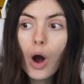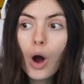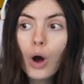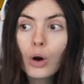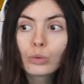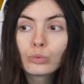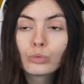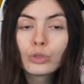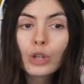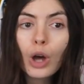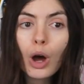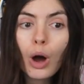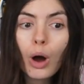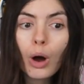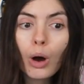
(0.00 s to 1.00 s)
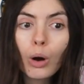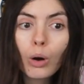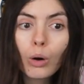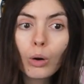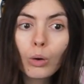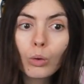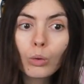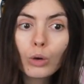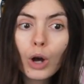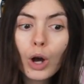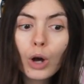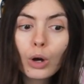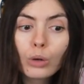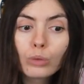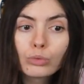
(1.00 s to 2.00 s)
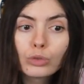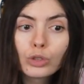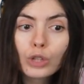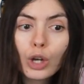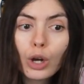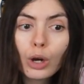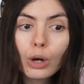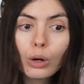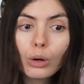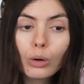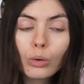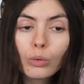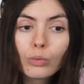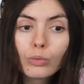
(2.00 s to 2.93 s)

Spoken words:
Oh no. Oh no.